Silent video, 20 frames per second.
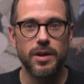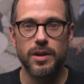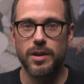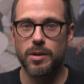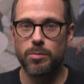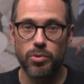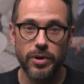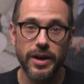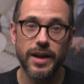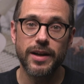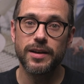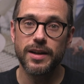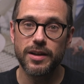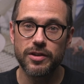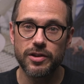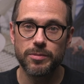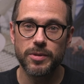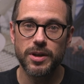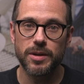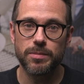The brand
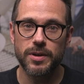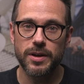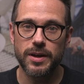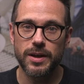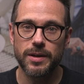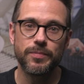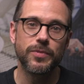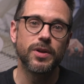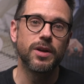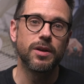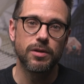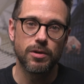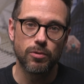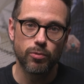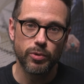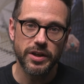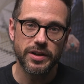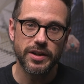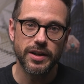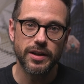needs to make money, the
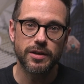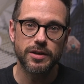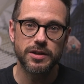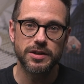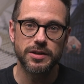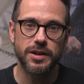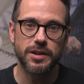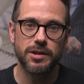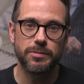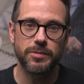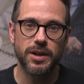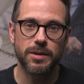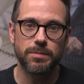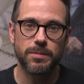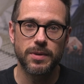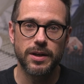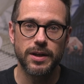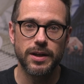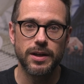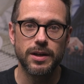retailers need to make
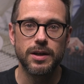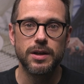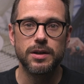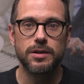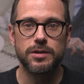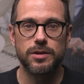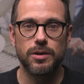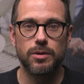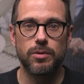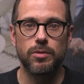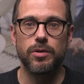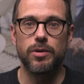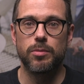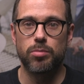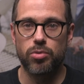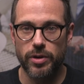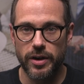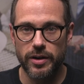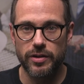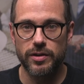money, so the
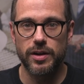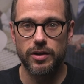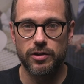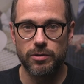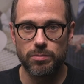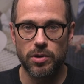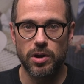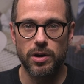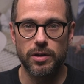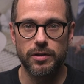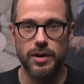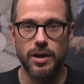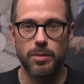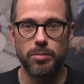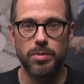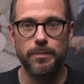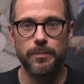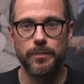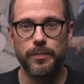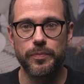price gets marked
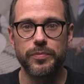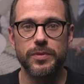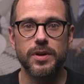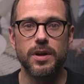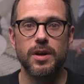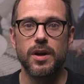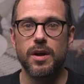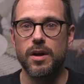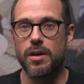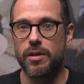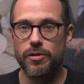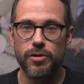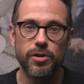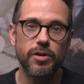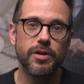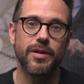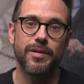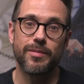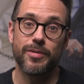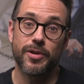up.
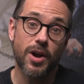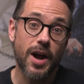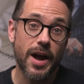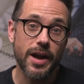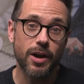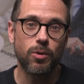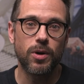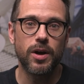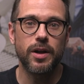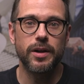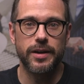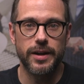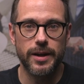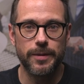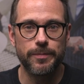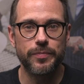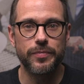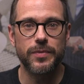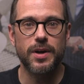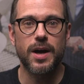Third, they're high quality.
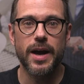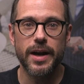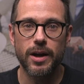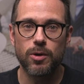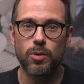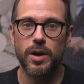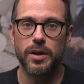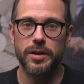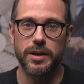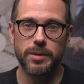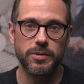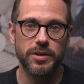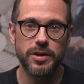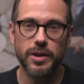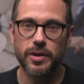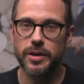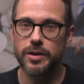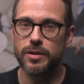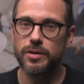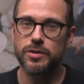High quality
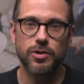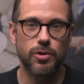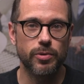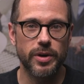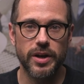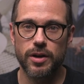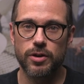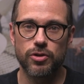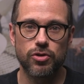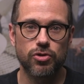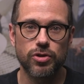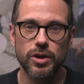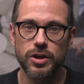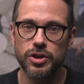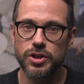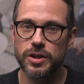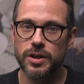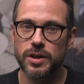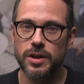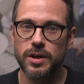materials, great
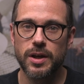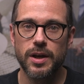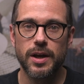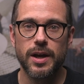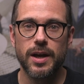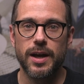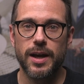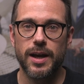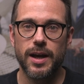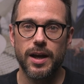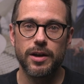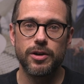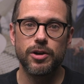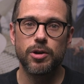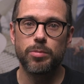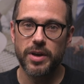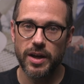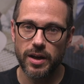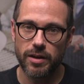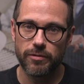construction, and you're
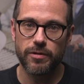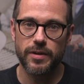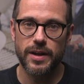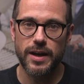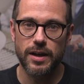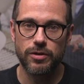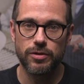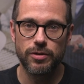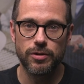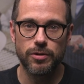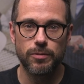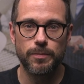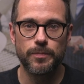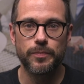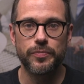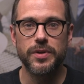paying for that too.